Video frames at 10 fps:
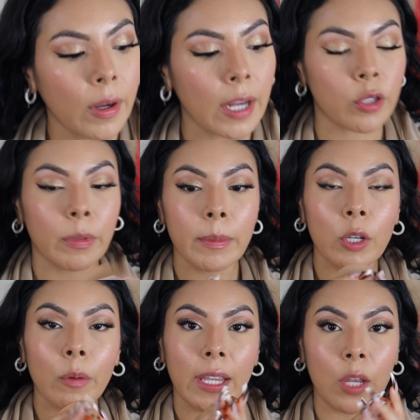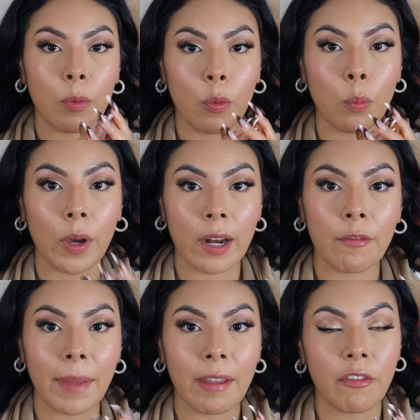Okay, so I'm gonna be going in with one
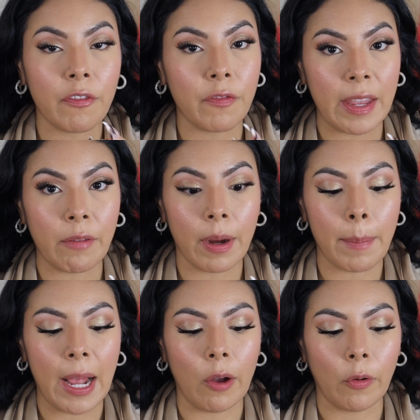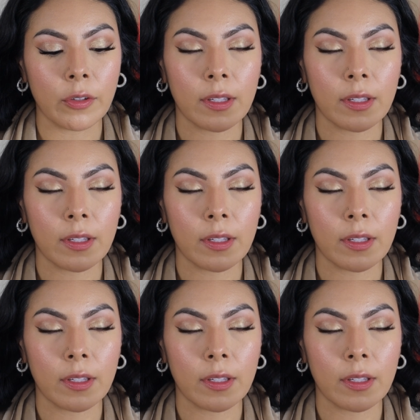of my favorite powders.